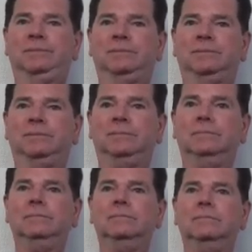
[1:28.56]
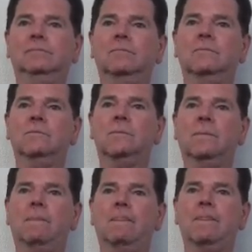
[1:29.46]
Did you ever figure
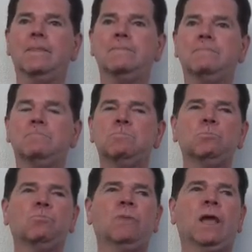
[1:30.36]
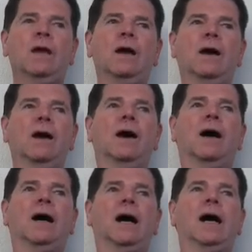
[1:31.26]
out what the game plan was,
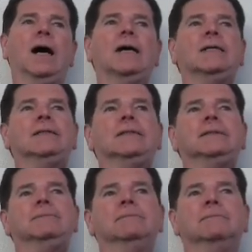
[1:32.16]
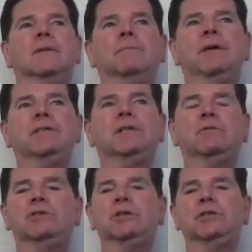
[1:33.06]
or help figure out?
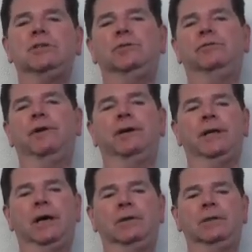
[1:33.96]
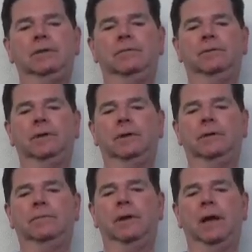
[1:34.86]
Basically, it was just to find out if
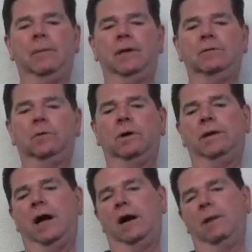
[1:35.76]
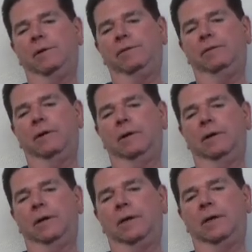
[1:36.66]
how many armed
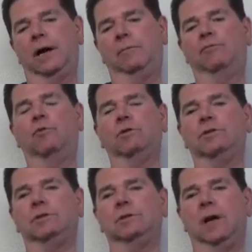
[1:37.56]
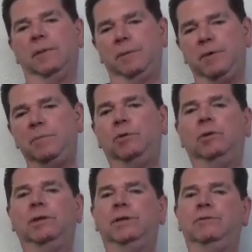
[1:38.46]
forces, how many
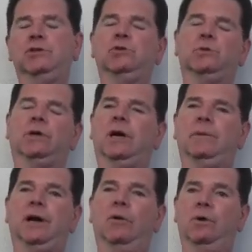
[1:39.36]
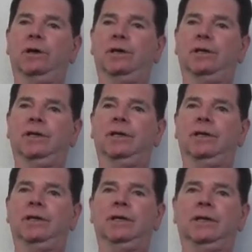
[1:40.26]
people, individuals are coming our way,
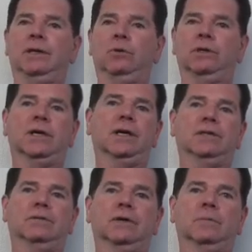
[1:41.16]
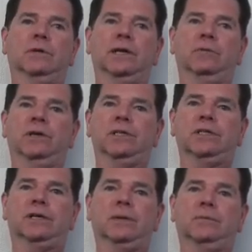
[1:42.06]
and what kind of plan we can
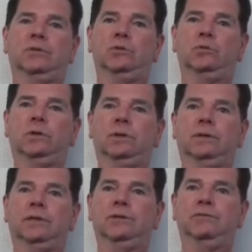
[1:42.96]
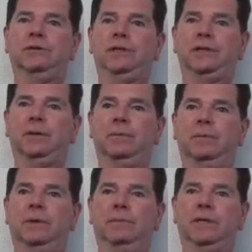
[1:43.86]
set up to intervene them
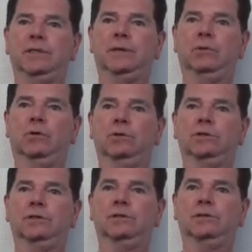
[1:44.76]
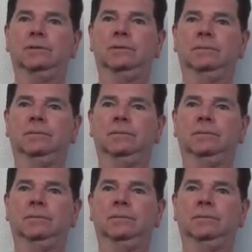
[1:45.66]
as they approached us.